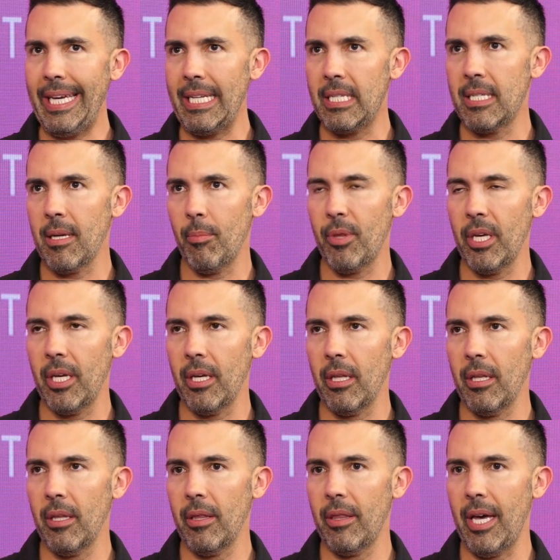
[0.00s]
it's
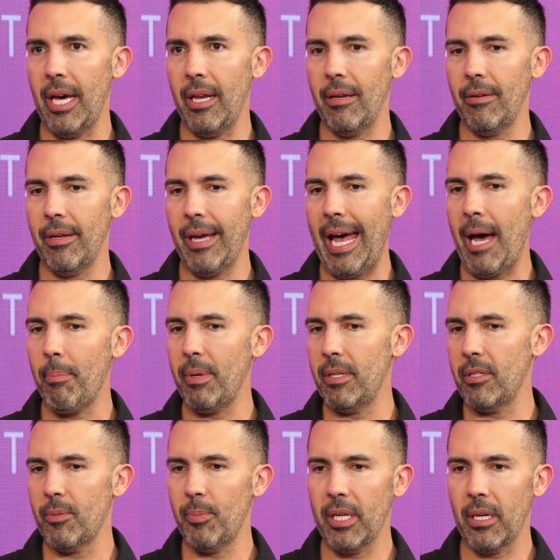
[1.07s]
something that
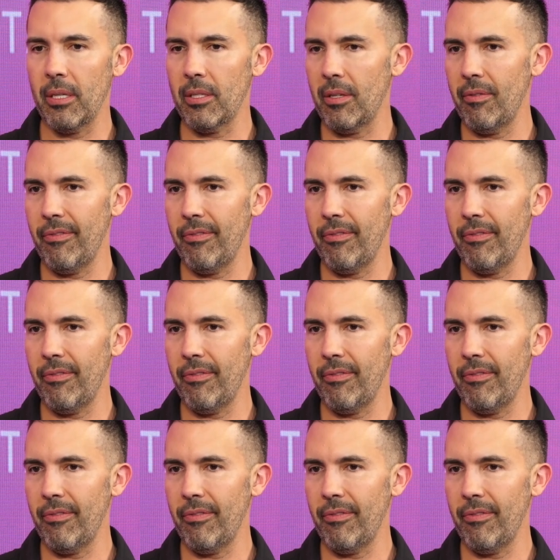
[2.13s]
happens because